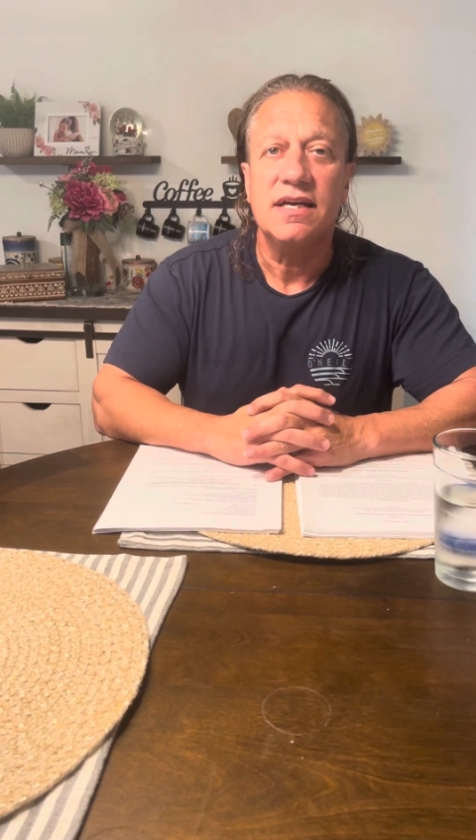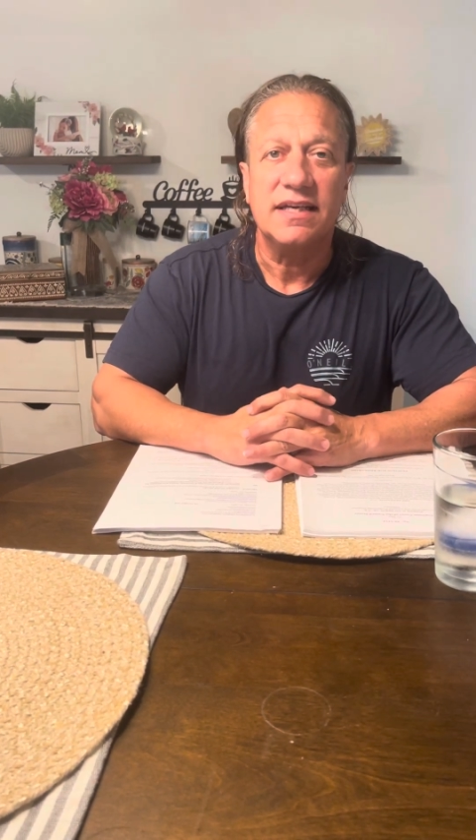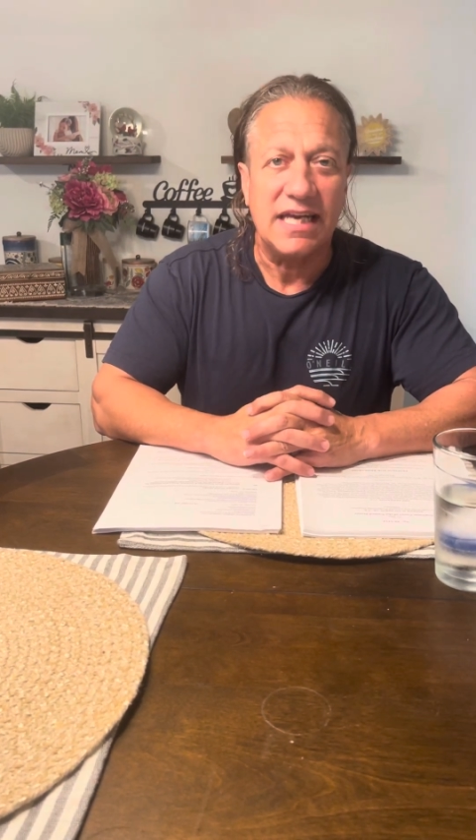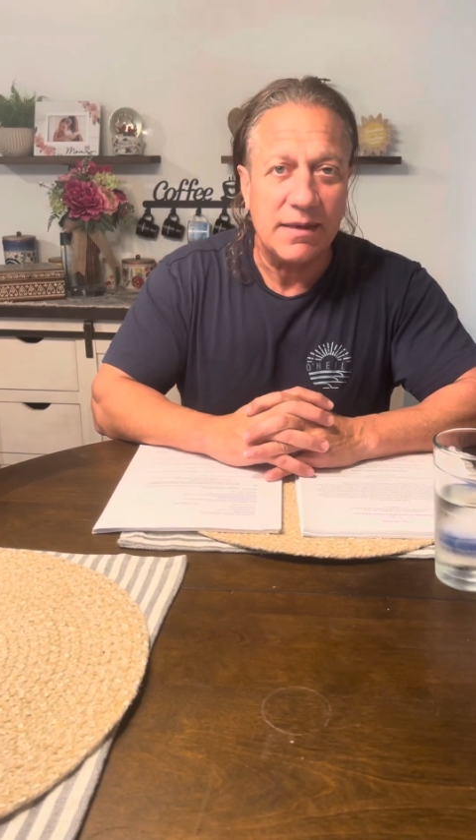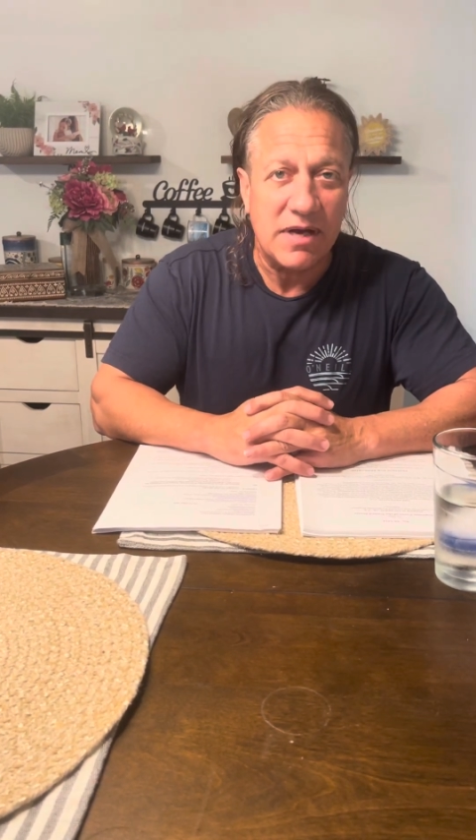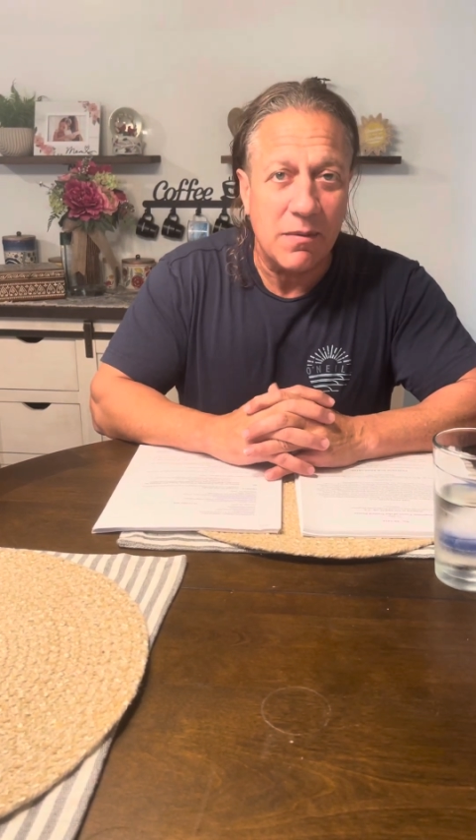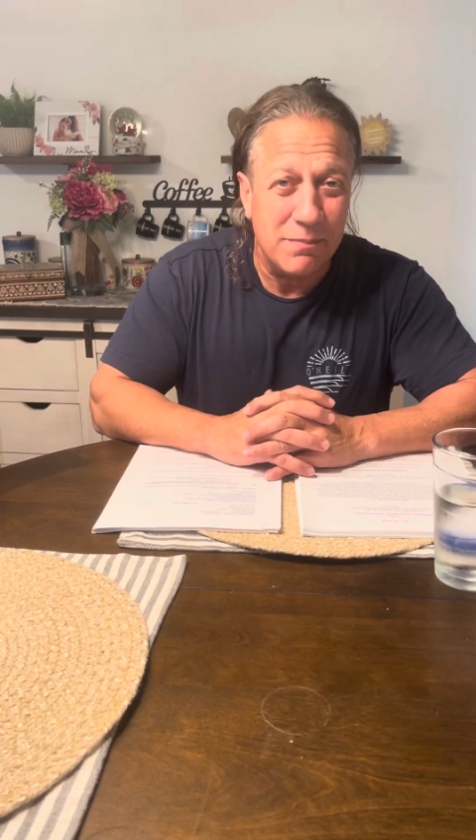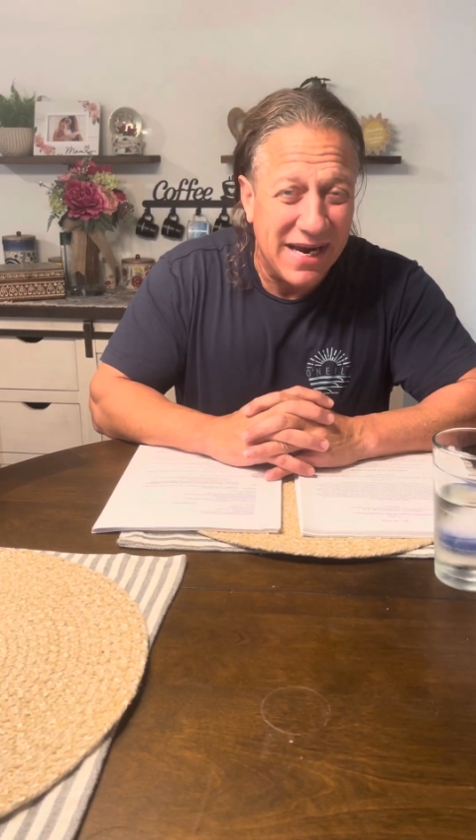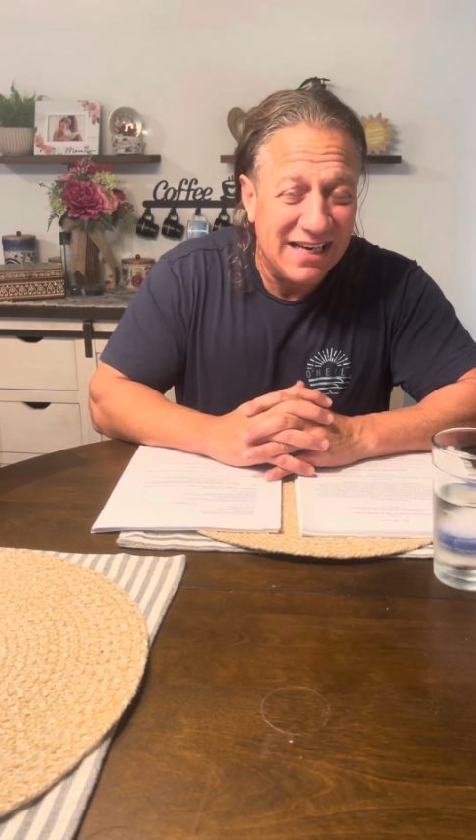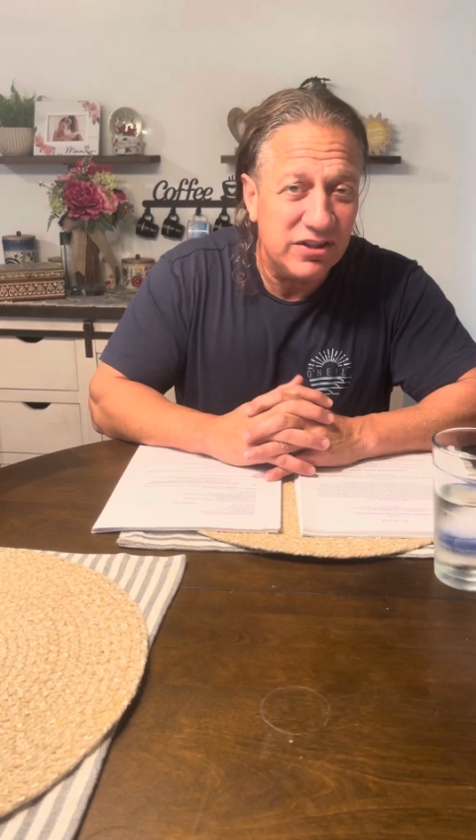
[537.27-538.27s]
Came out
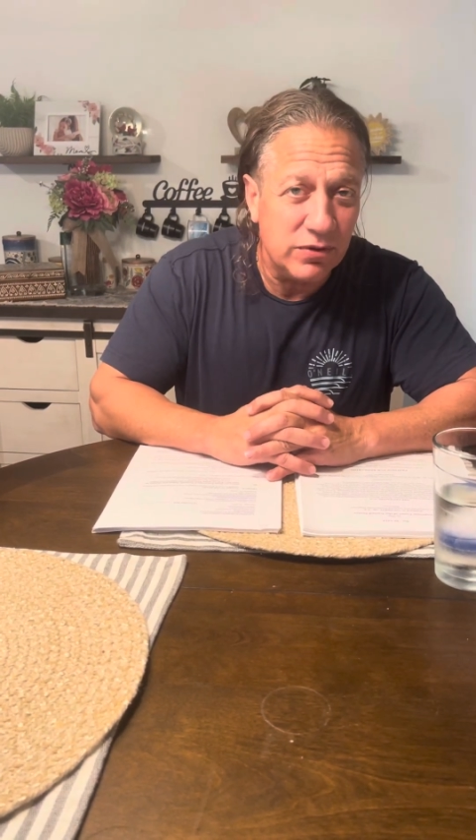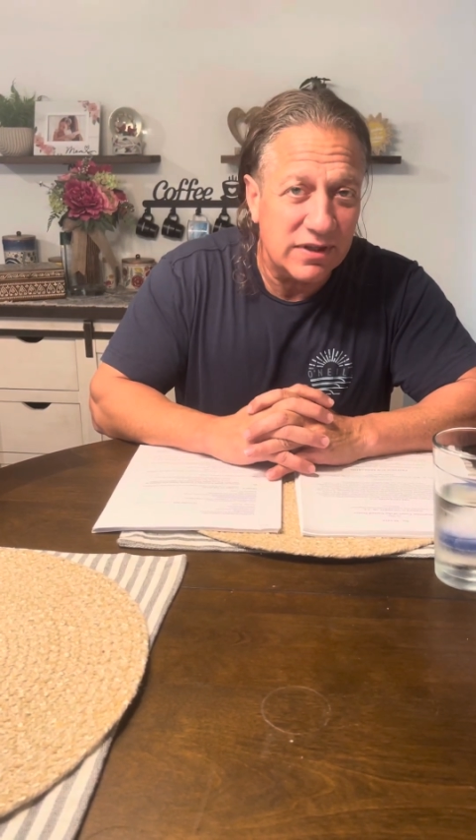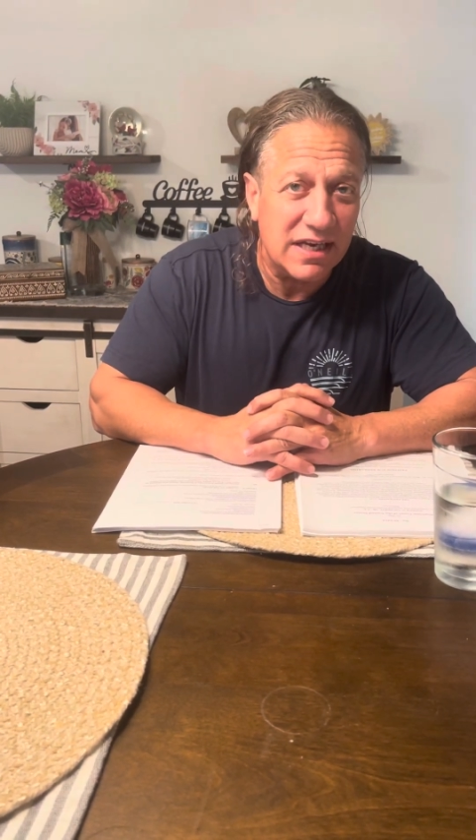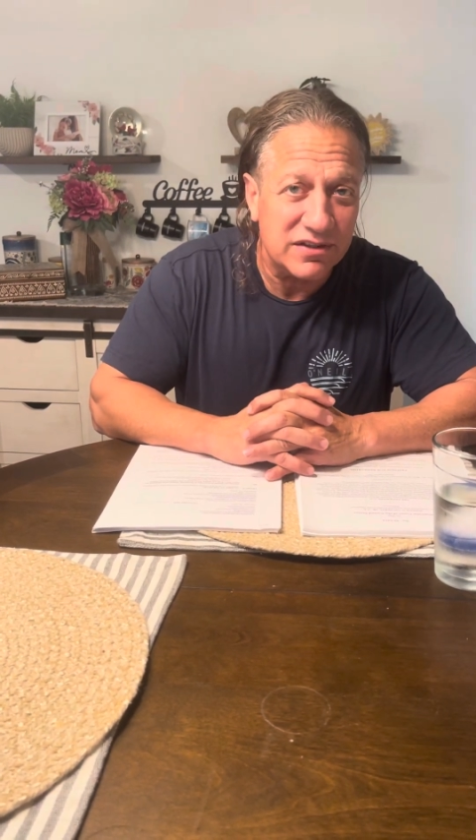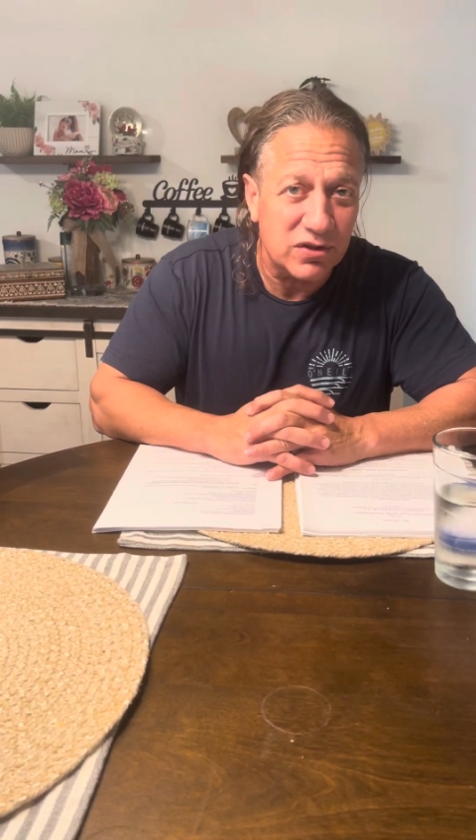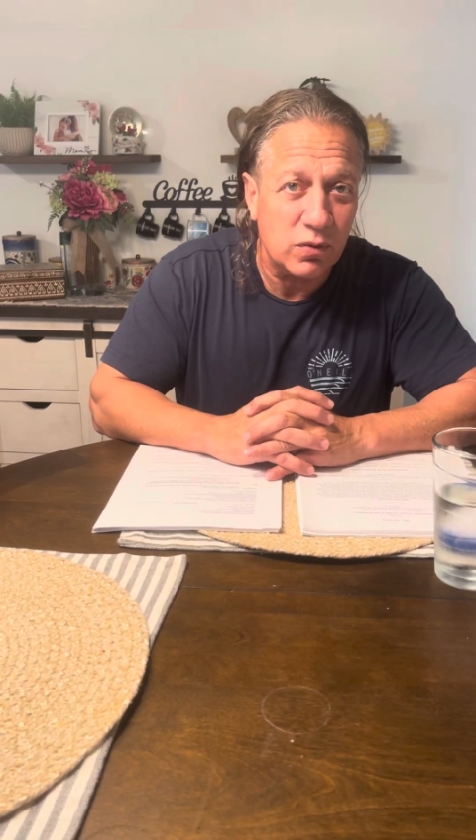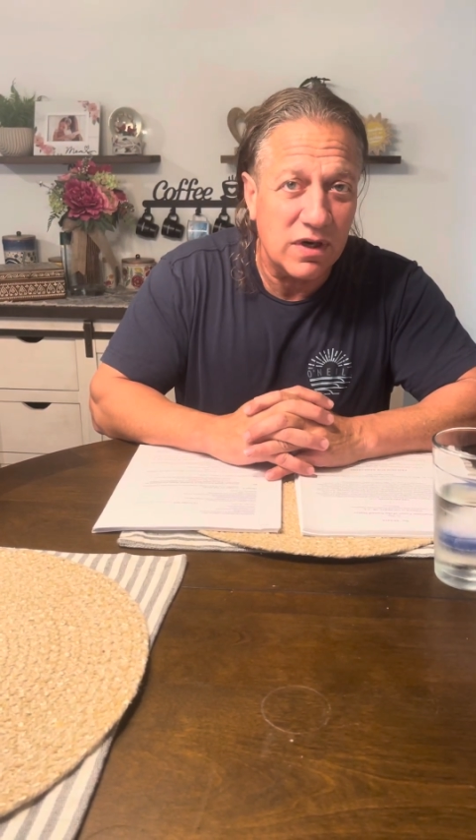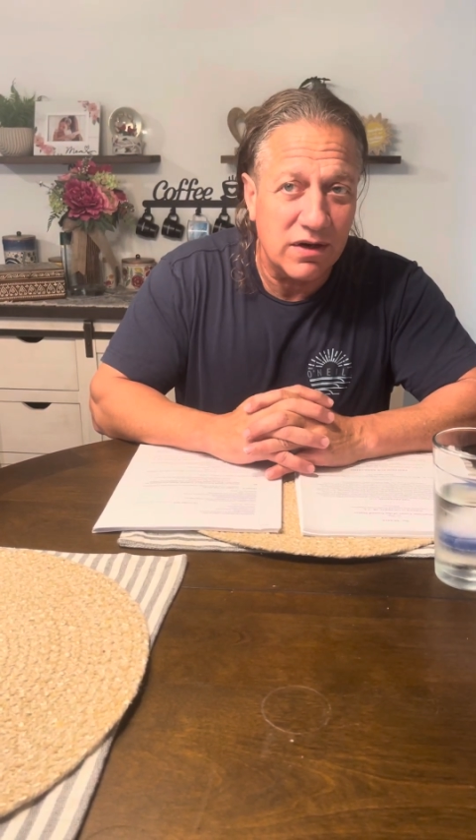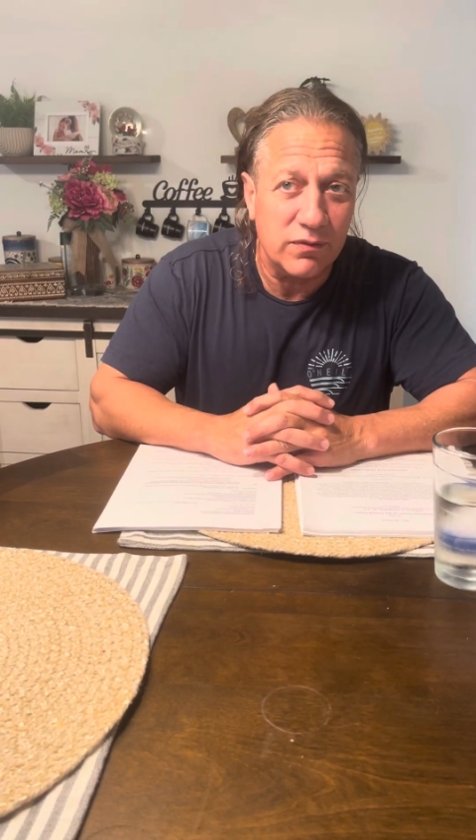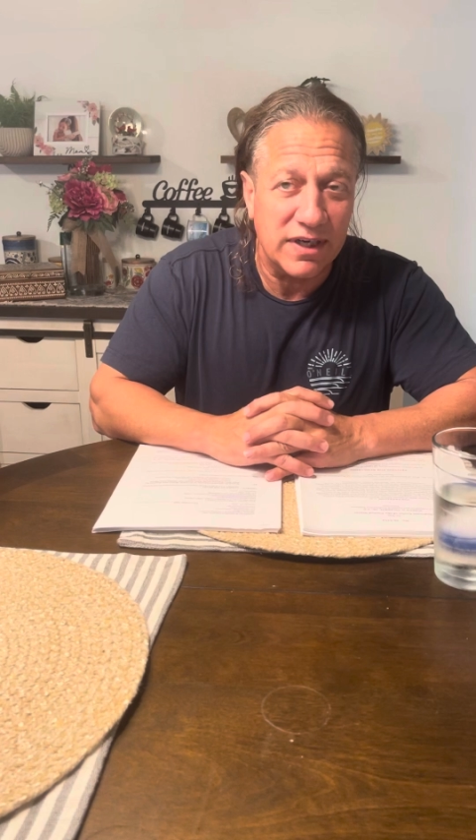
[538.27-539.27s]
May
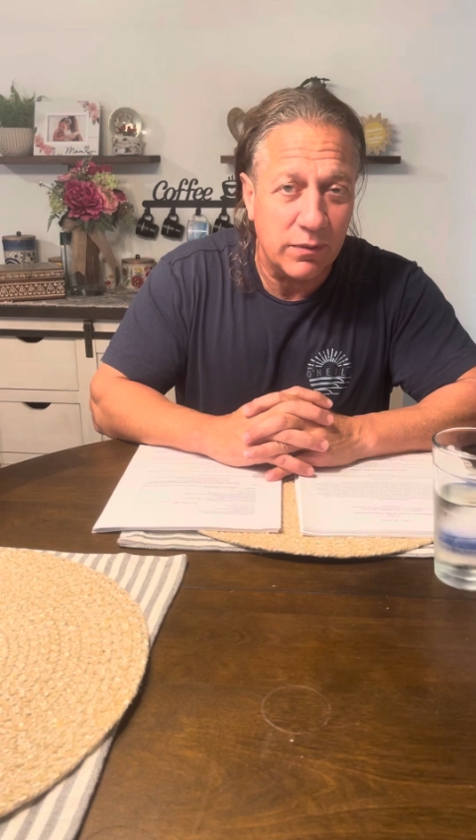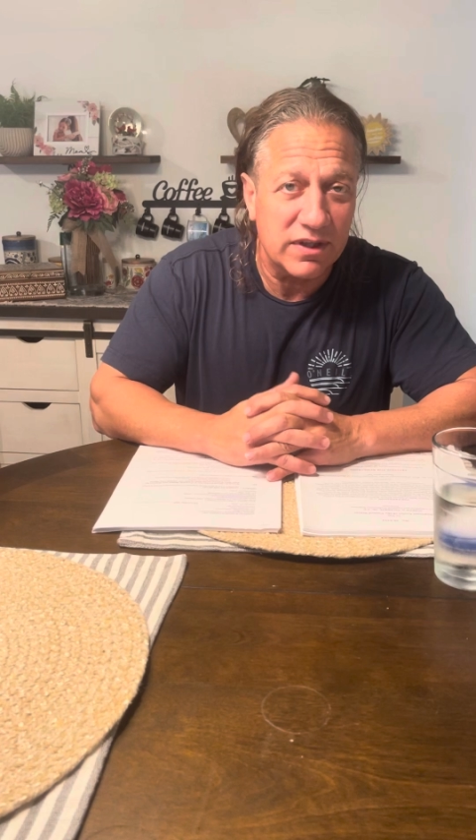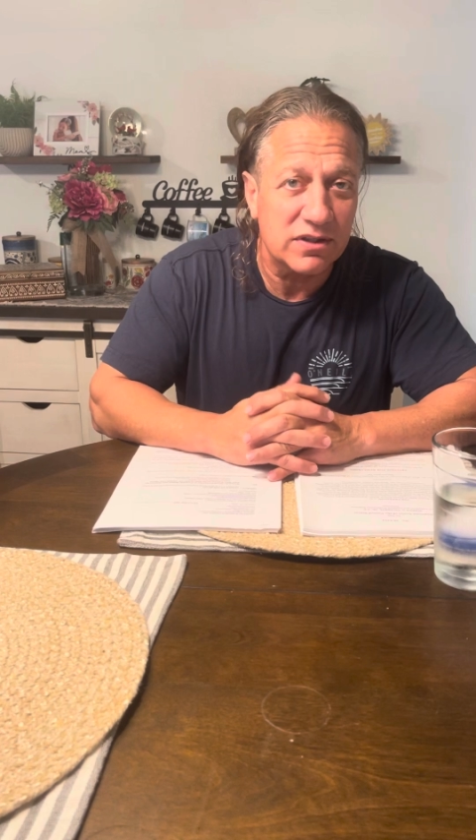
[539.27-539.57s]
2012 when I went